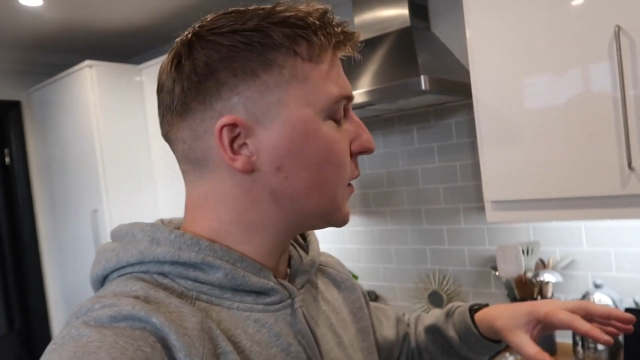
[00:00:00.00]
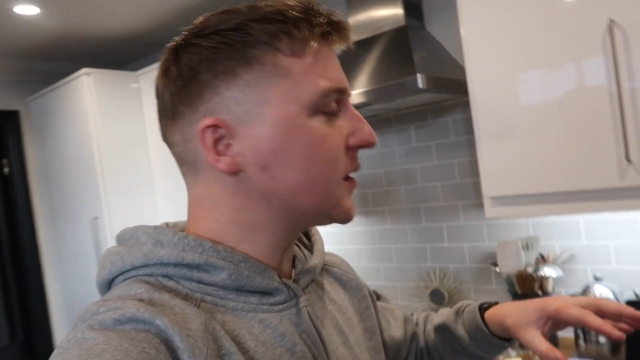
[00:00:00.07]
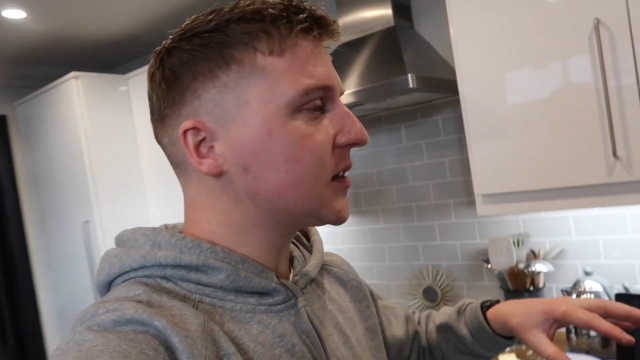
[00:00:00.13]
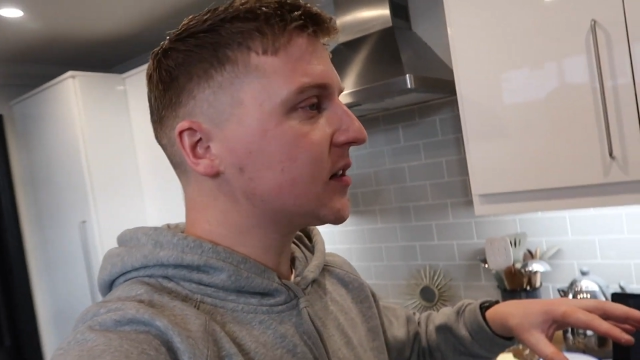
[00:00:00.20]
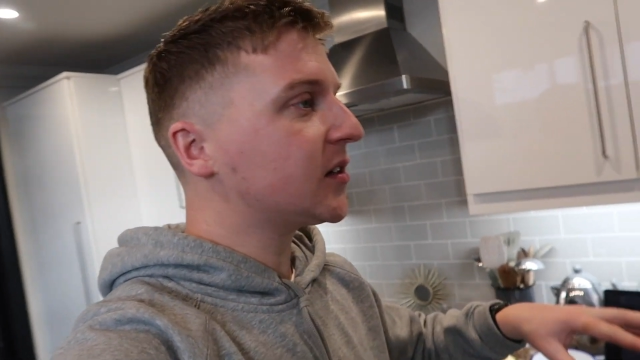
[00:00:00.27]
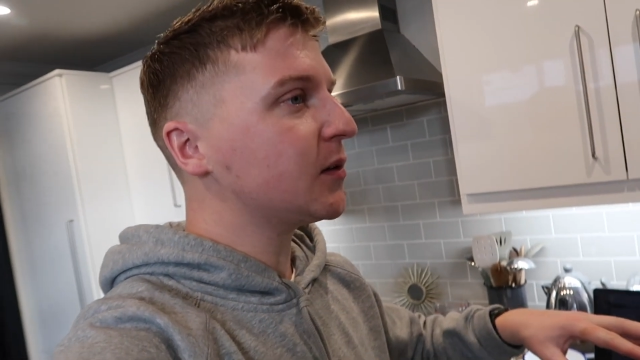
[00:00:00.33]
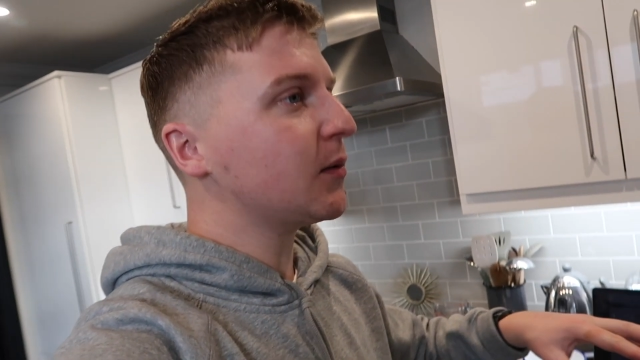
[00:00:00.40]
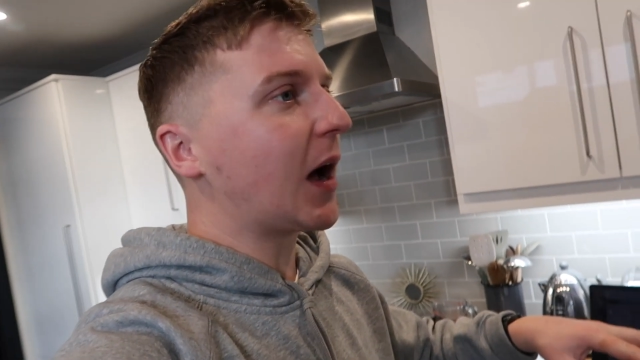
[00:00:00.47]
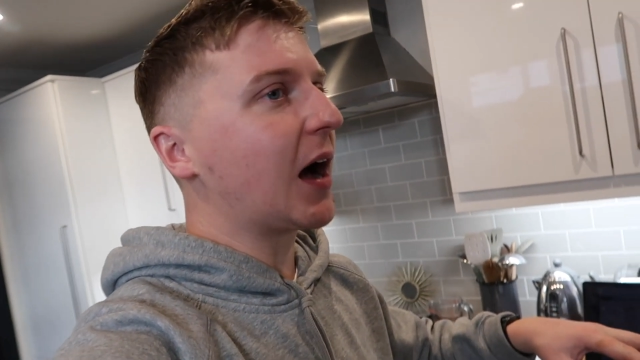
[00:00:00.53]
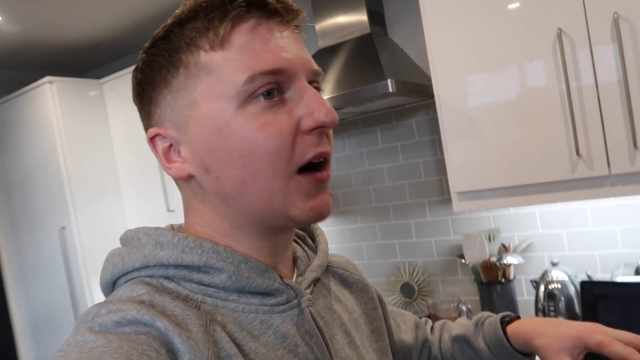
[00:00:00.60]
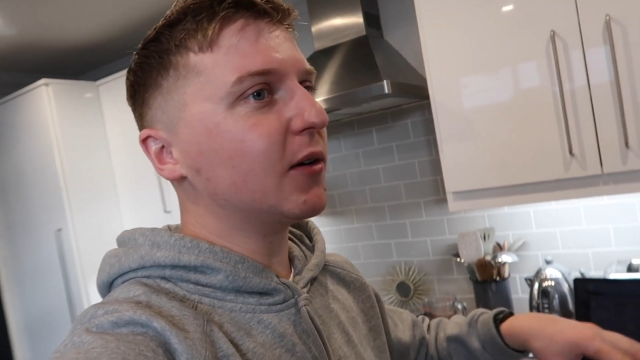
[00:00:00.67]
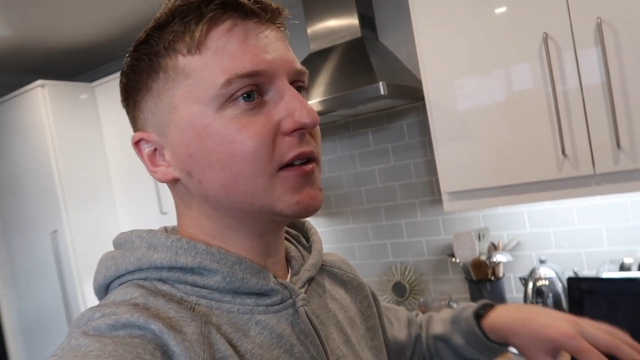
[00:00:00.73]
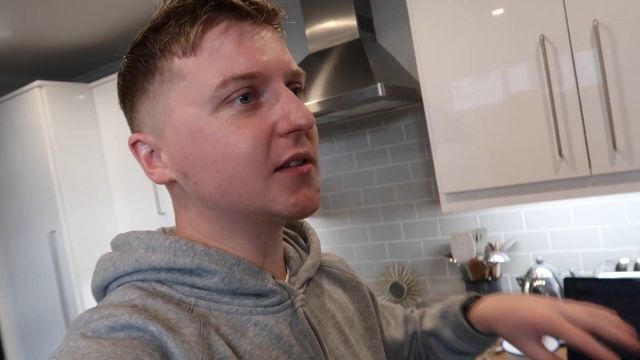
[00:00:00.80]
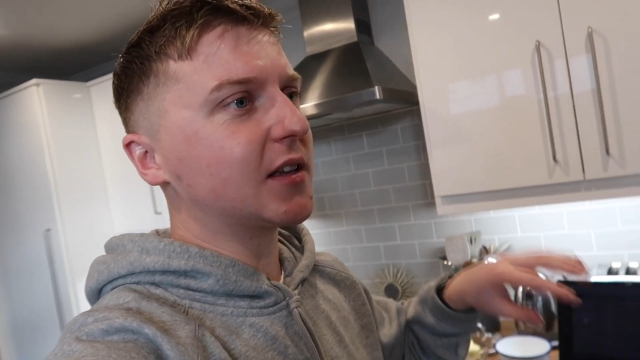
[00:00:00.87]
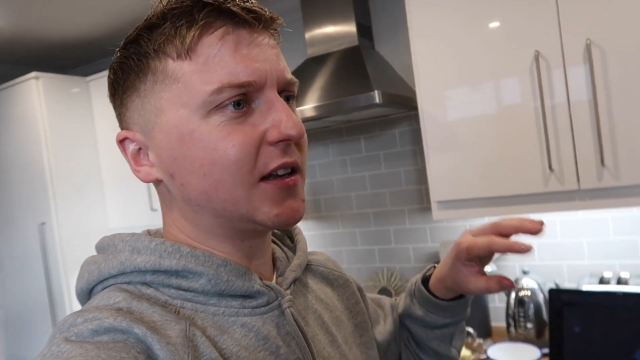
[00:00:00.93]
one to two
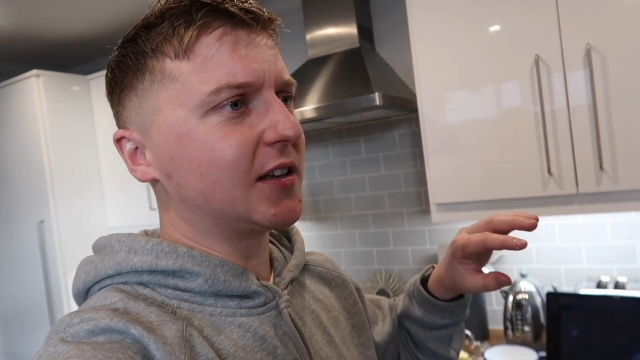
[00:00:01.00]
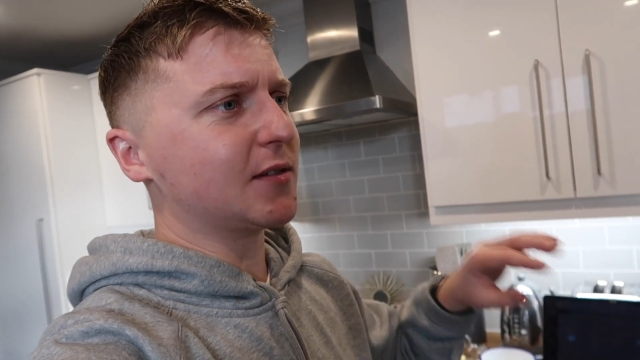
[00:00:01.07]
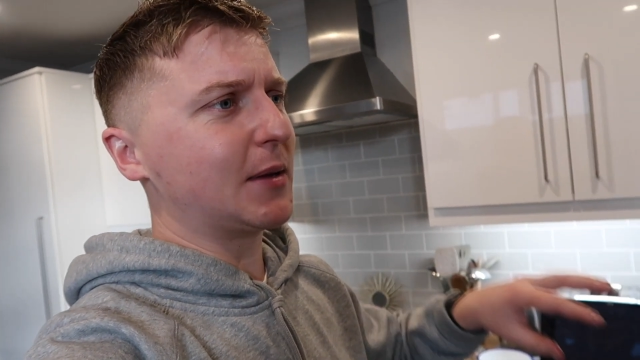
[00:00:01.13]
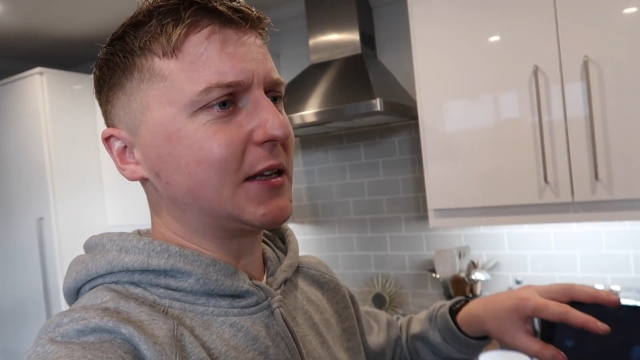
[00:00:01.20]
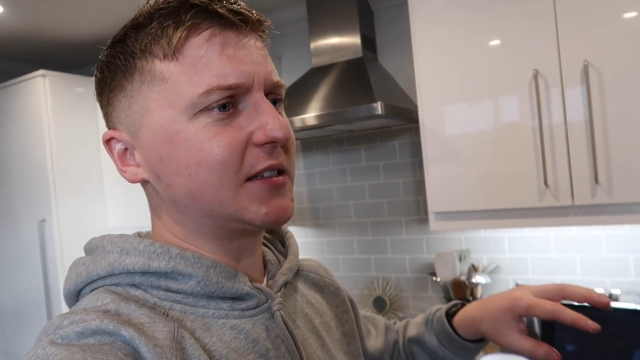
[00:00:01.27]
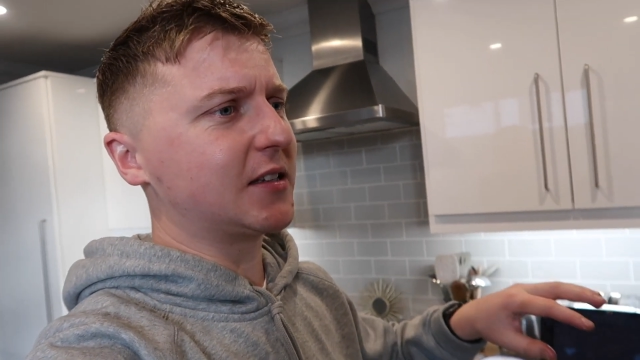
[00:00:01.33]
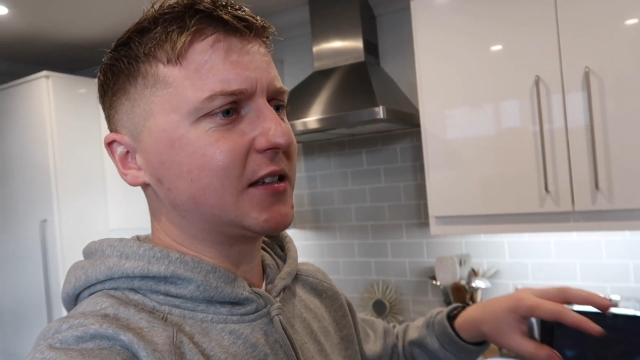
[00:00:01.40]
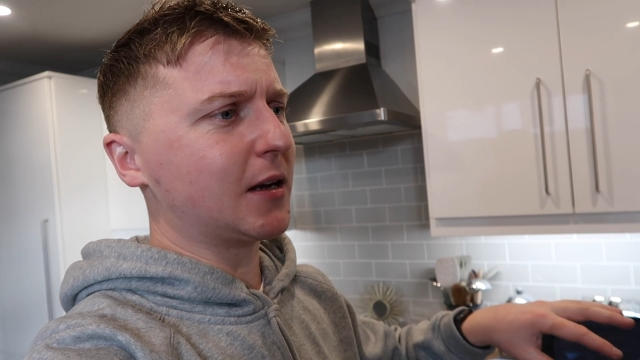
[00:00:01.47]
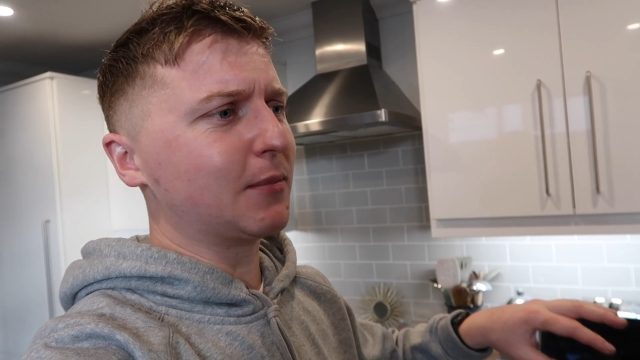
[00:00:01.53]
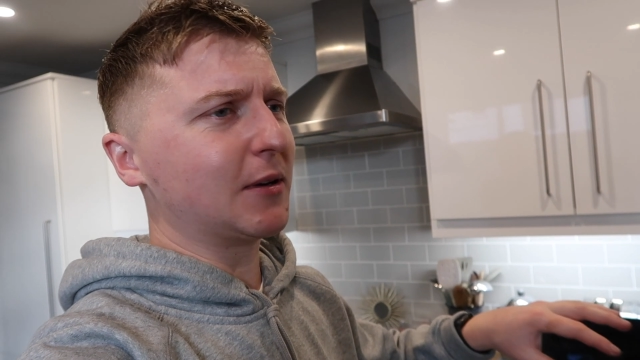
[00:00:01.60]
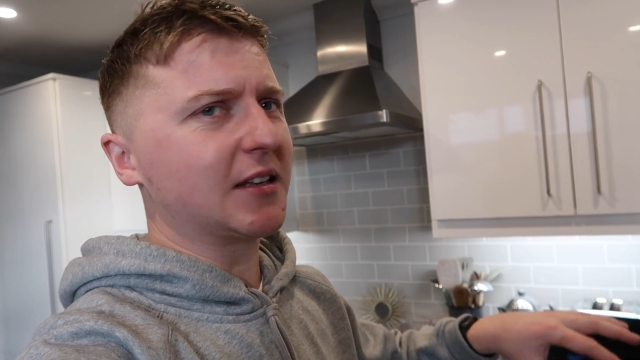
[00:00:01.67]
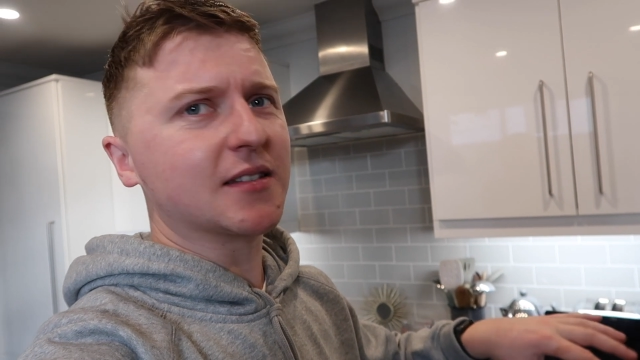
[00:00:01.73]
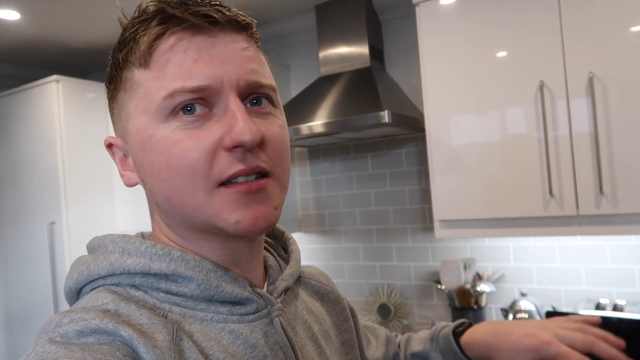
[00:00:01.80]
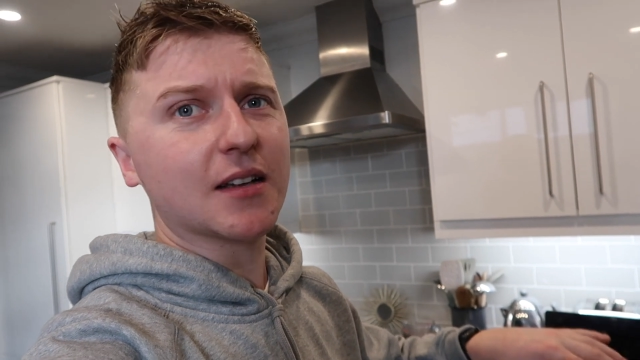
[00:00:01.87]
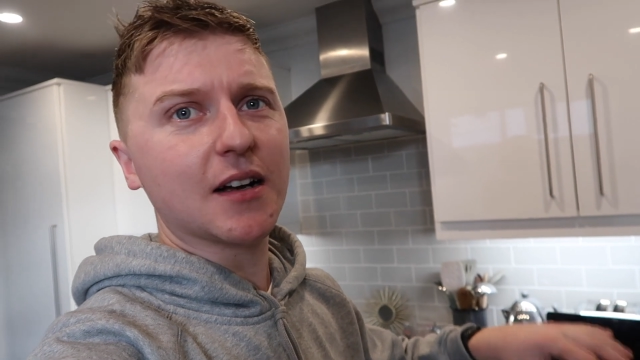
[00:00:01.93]
hours, and it's meant to double
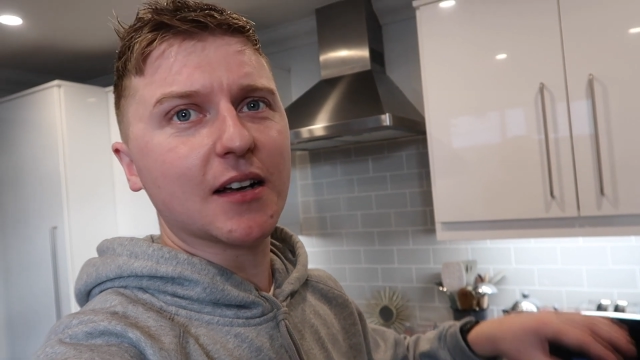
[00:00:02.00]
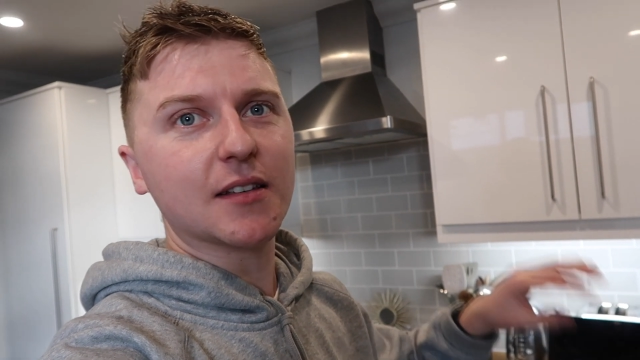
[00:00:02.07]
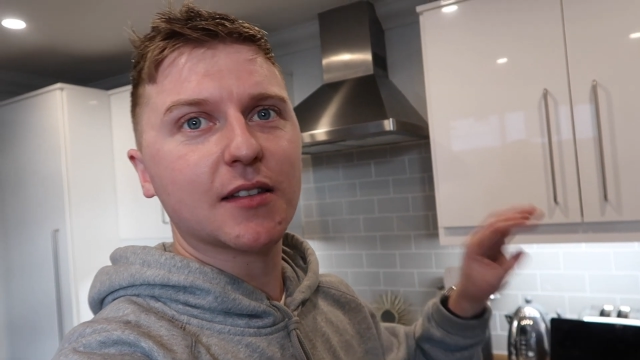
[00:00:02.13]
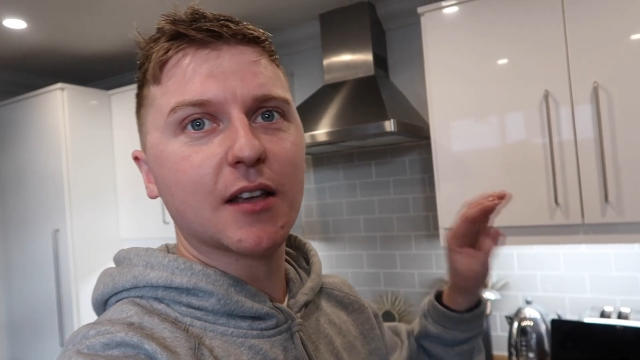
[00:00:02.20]
in size.